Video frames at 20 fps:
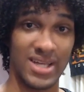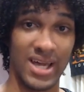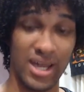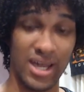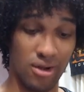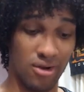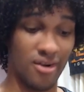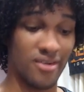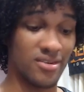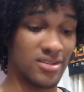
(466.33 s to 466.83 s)

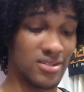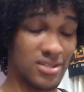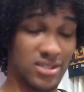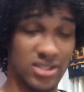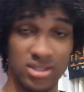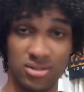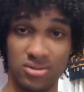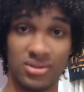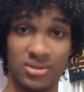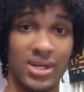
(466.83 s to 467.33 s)
I
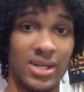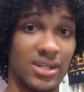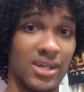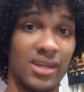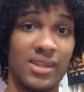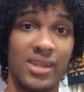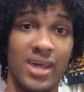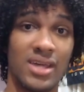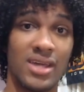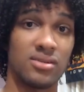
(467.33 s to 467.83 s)
honestly do not
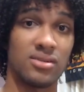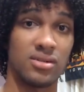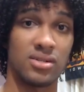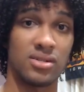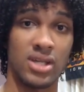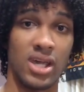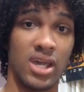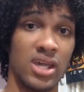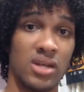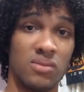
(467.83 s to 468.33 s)
get
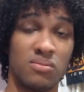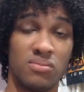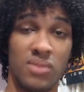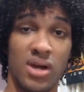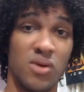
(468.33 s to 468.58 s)
entertained